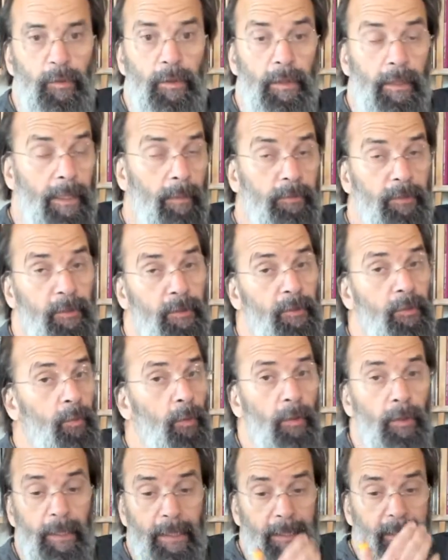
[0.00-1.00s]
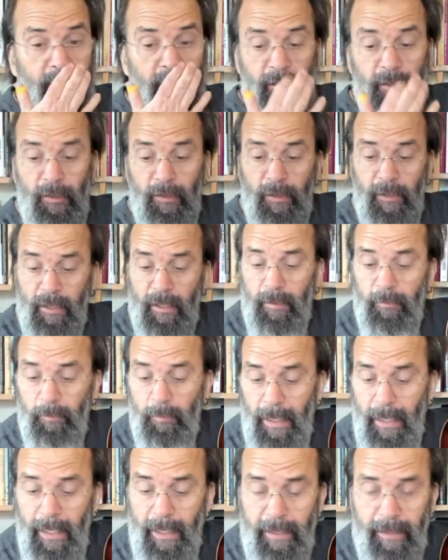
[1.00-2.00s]
Gibsons were easier to come
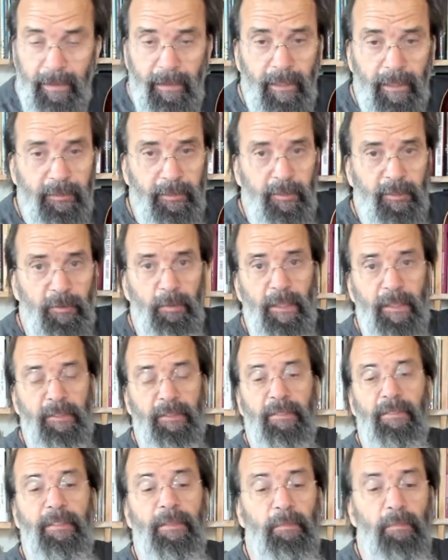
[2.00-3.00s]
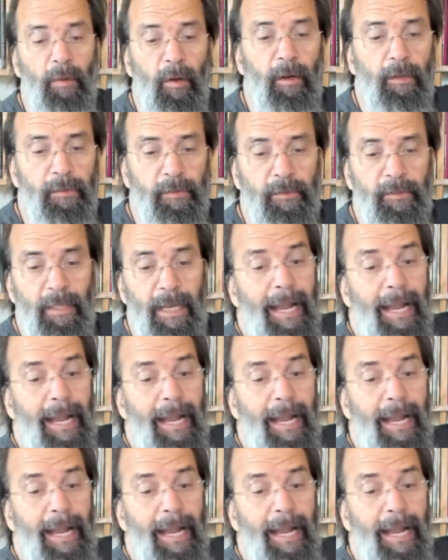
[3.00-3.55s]
by and less expensive than Martins.